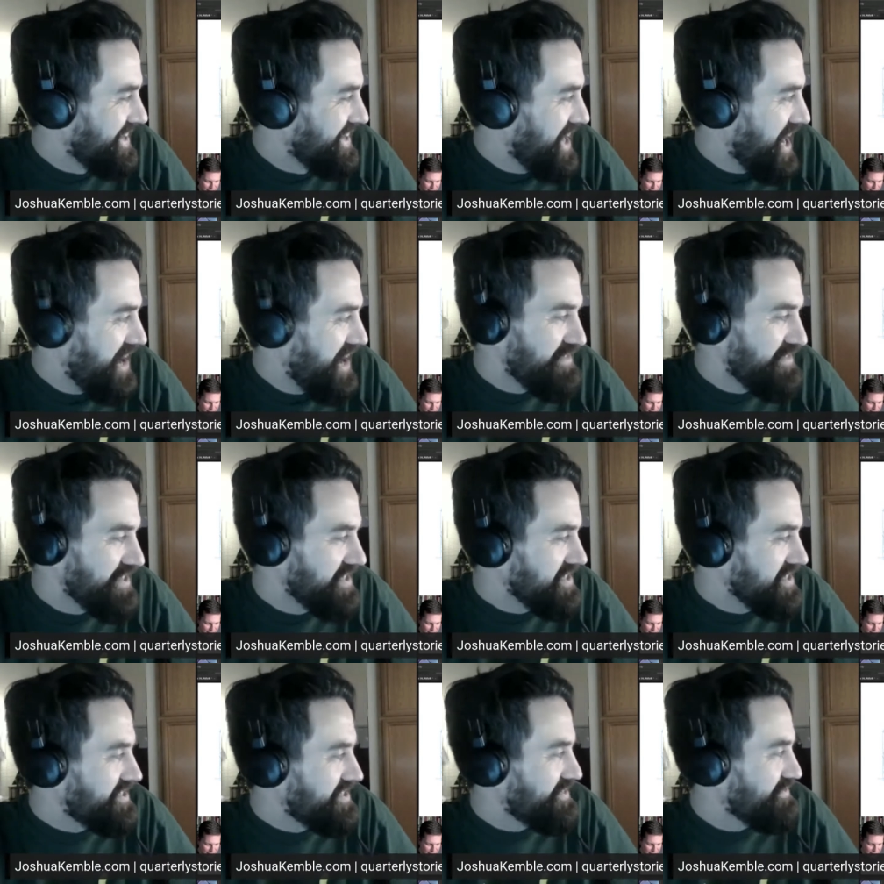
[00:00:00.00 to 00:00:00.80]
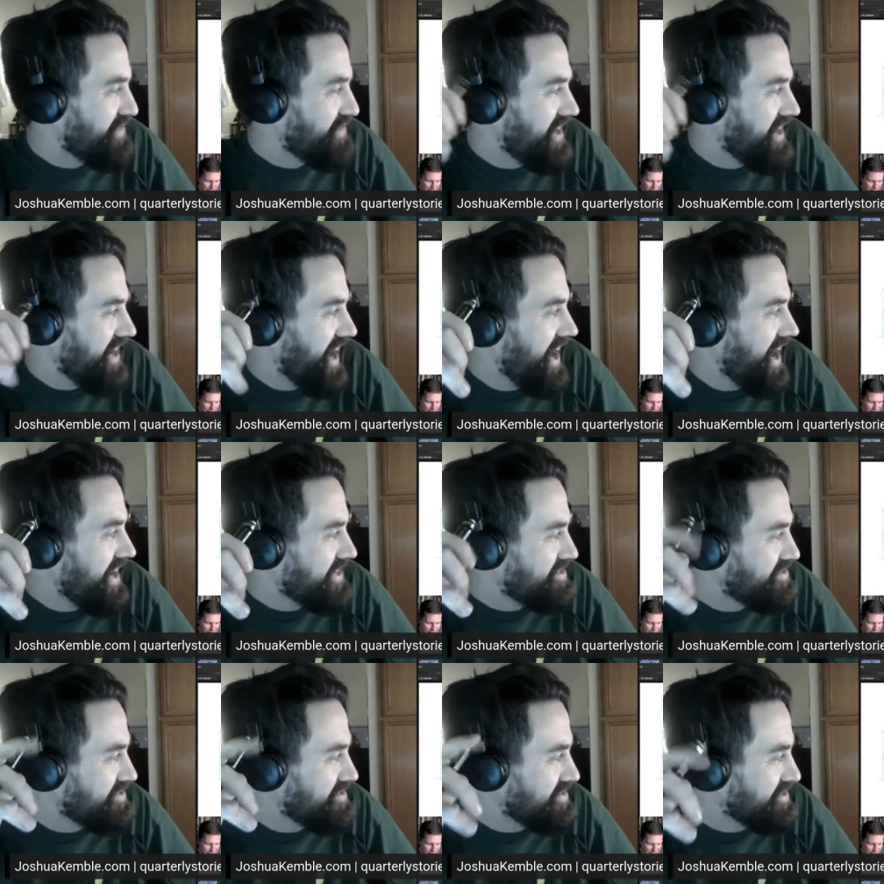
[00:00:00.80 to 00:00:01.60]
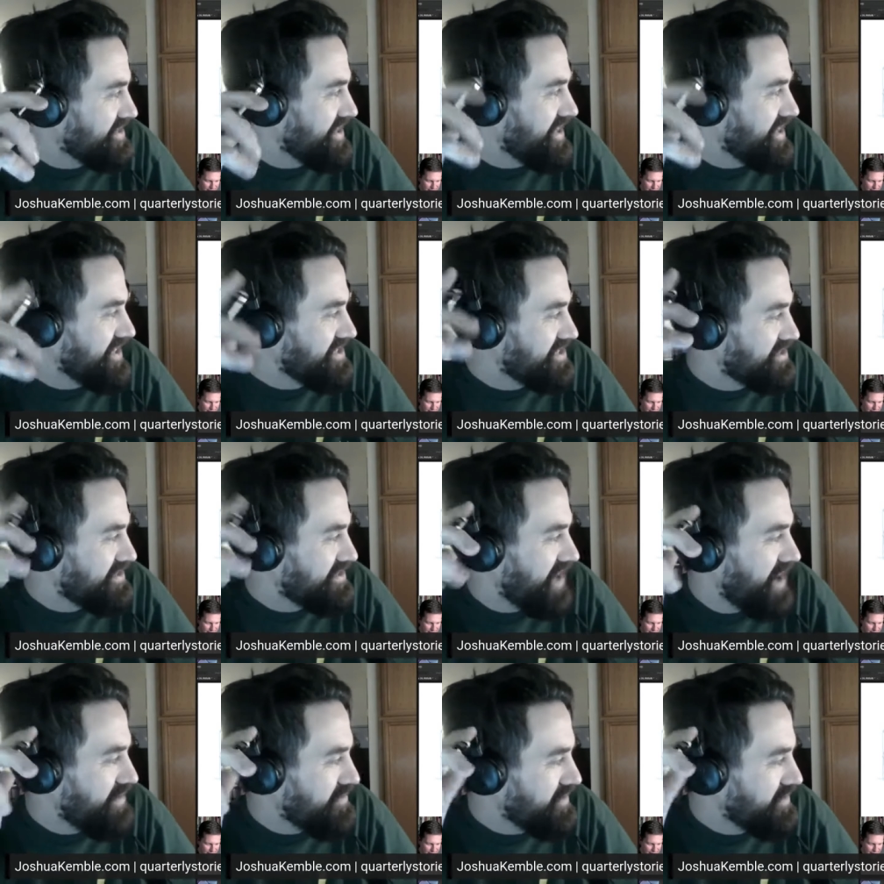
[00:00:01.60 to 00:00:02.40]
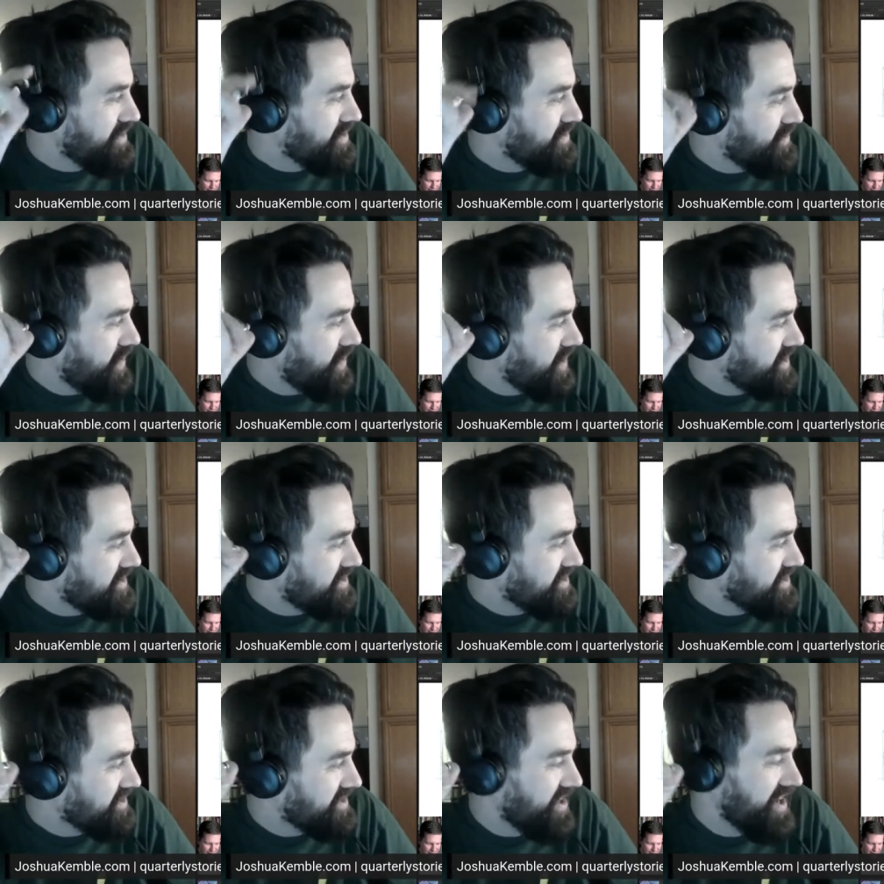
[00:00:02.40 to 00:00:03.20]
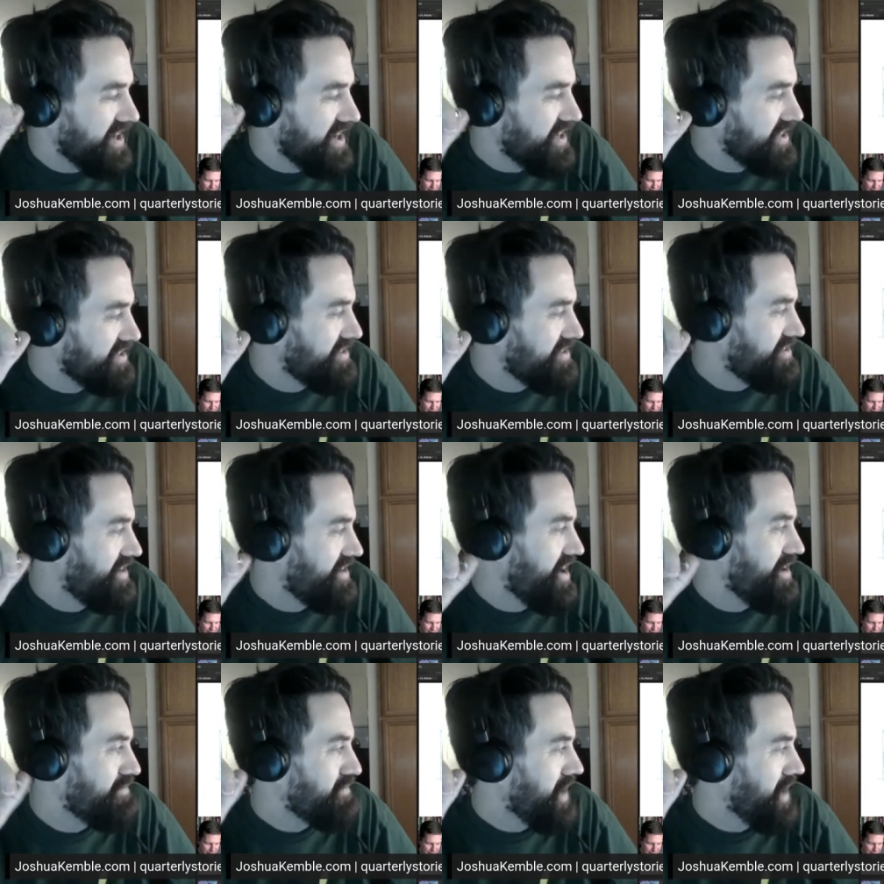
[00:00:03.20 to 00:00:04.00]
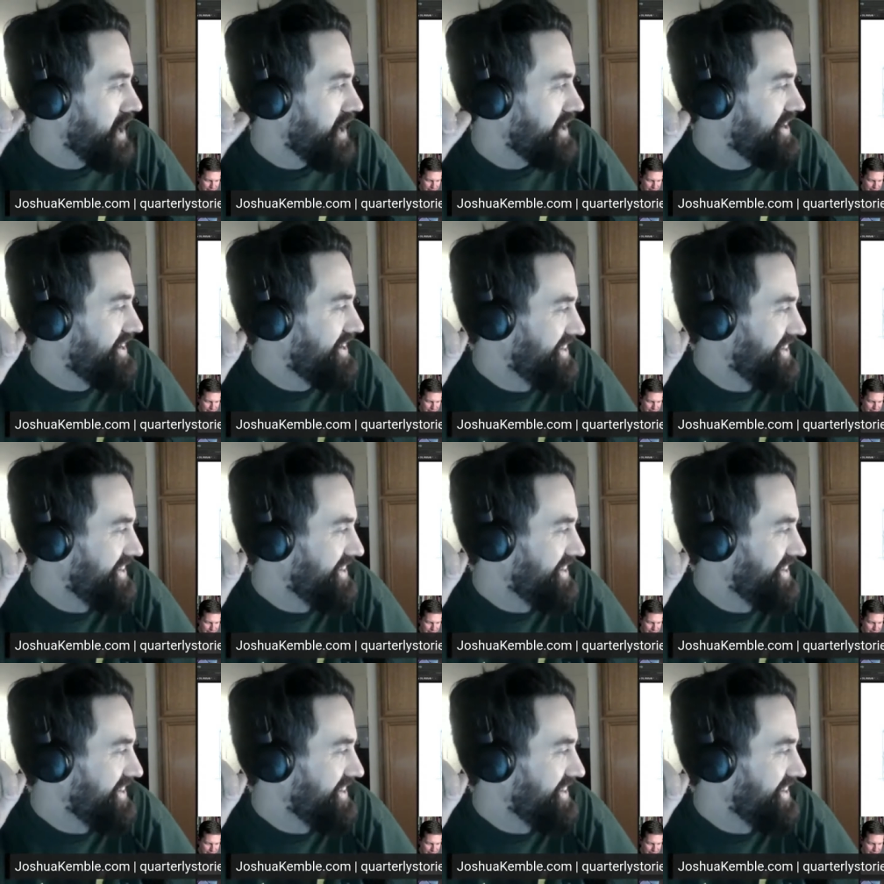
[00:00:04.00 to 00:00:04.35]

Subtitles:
I have a list of like actors that I really want to dislike, and they're not bad.